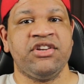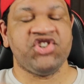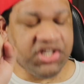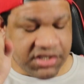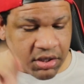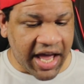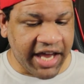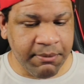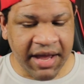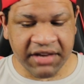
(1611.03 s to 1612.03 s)
she's still
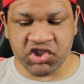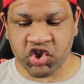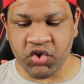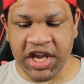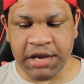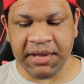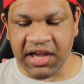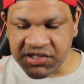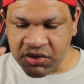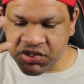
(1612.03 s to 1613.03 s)
hiding behind the screen
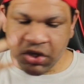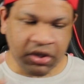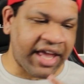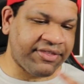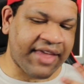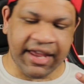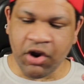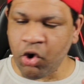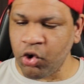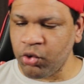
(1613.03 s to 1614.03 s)
because there's still like that
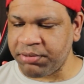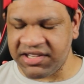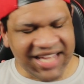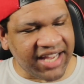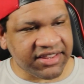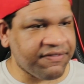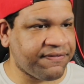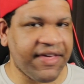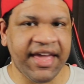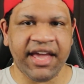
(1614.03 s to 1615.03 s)
whole protective
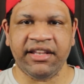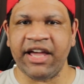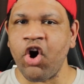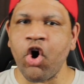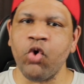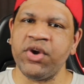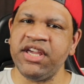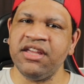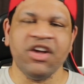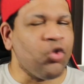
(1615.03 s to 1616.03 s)
thing, like, oh,
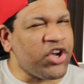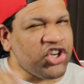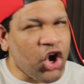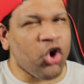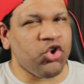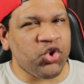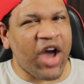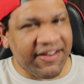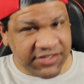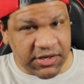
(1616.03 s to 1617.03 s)
we know you
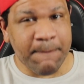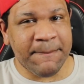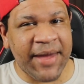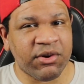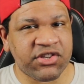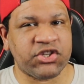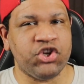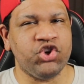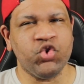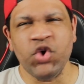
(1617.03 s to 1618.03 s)
have some merits
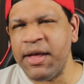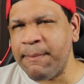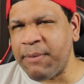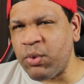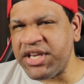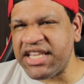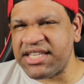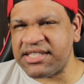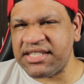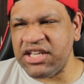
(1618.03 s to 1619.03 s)
to you, but we need
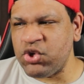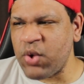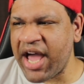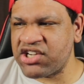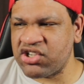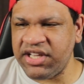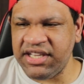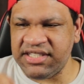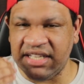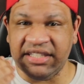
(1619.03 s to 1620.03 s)
to see you
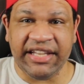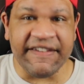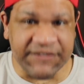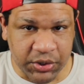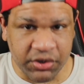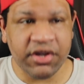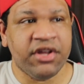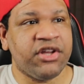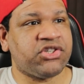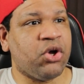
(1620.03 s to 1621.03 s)
actually deliver.
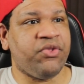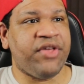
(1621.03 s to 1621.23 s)
So